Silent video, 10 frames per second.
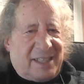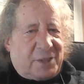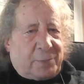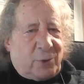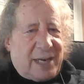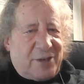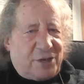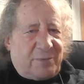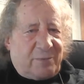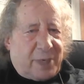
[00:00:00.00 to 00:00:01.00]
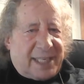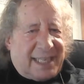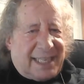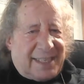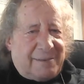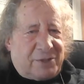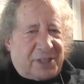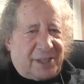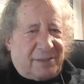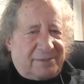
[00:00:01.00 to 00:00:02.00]
Inspiration by God
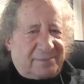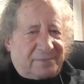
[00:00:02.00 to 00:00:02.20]
himself,